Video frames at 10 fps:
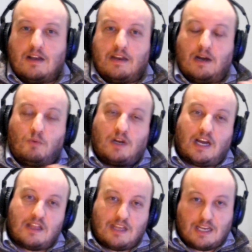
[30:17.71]
Now, when
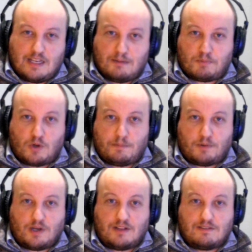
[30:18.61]
I think
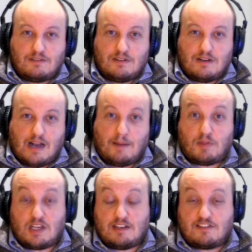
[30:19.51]
inappropriate, I'm
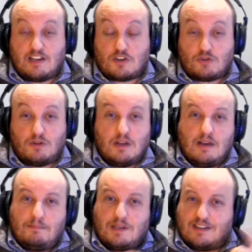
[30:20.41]
thinking sexual
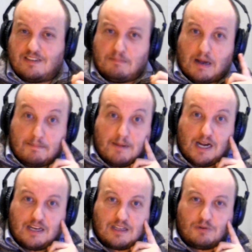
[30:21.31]
because in my
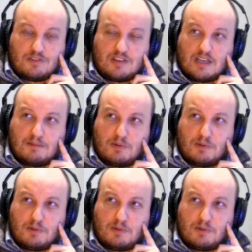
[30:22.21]
mind I was thinking,